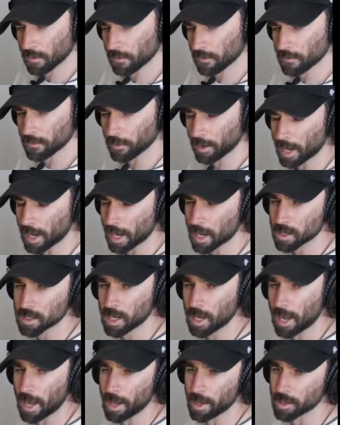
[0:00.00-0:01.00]
land it
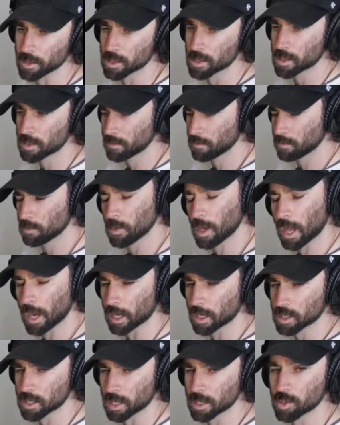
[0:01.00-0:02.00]
as an
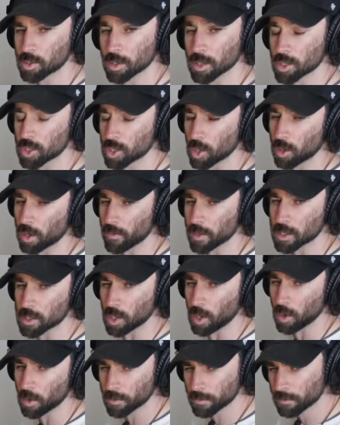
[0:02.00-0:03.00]
accessory stroke of its
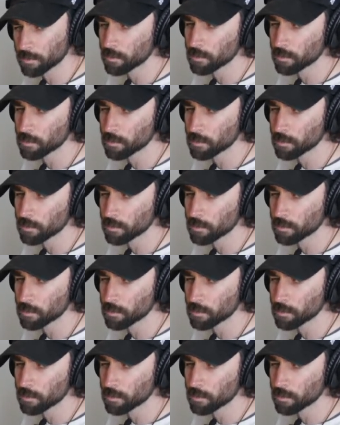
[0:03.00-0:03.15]
own,